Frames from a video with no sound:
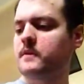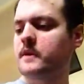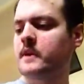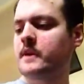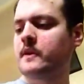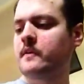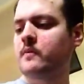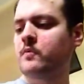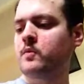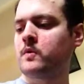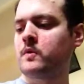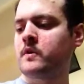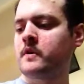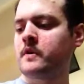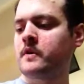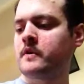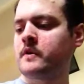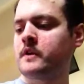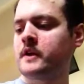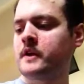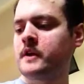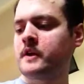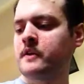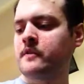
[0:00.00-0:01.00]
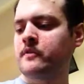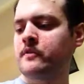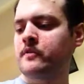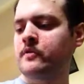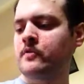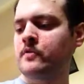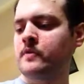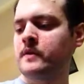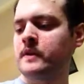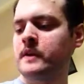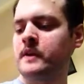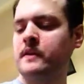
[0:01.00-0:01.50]
81,
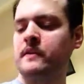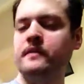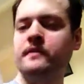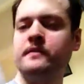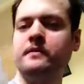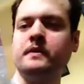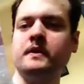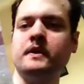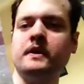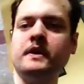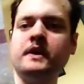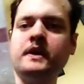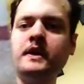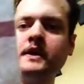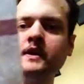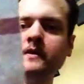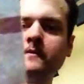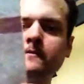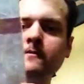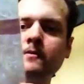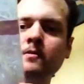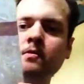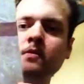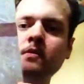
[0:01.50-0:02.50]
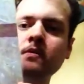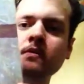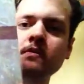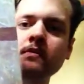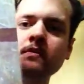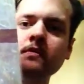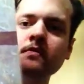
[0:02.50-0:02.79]
82, 83, 84.